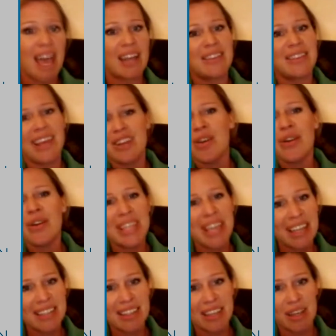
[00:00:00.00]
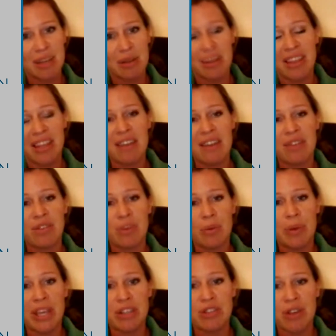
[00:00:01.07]
And they're not yet at the level
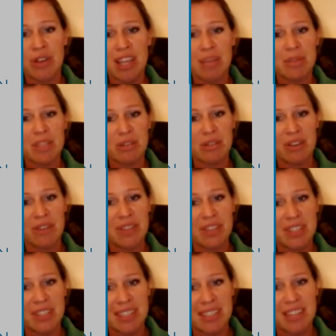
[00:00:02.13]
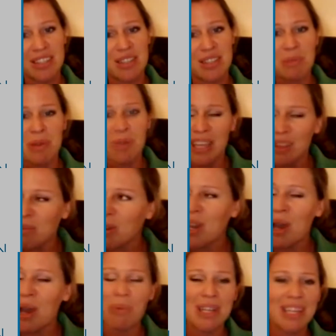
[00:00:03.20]
that we can train them as Greenfins assessors, but give them
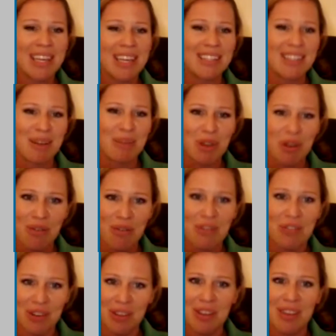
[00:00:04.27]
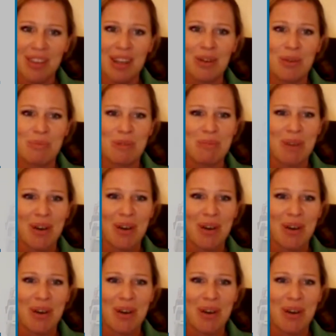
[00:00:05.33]
a couple of years and I'm confident that they'll all be